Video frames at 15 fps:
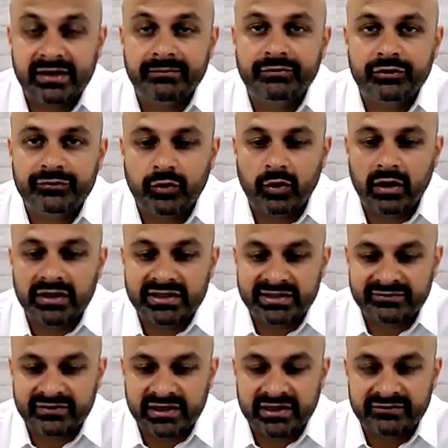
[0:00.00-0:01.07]
improve quality
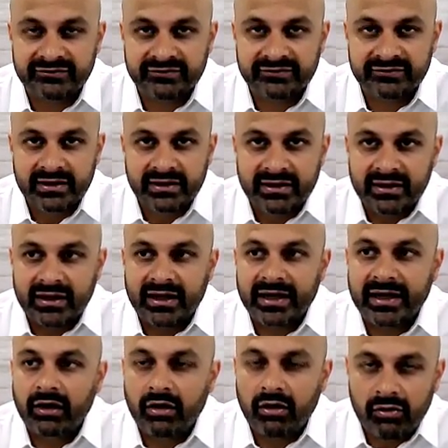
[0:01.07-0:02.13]
of life.
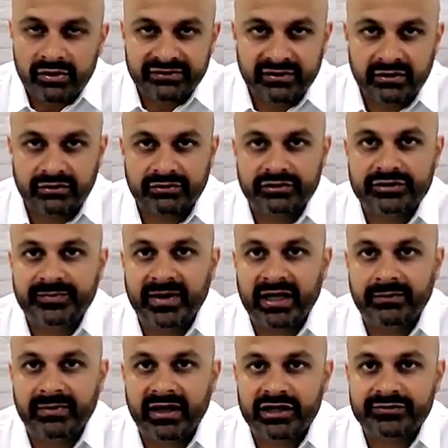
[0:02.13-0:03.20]
I always encourage
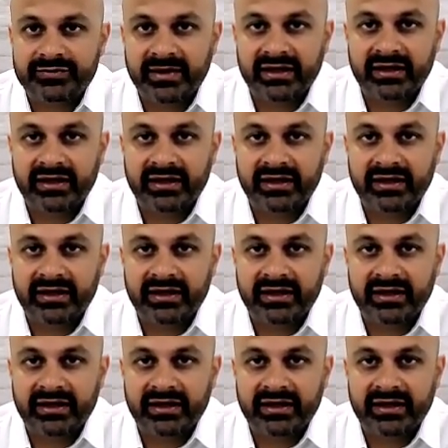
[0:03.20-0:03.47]
pain management.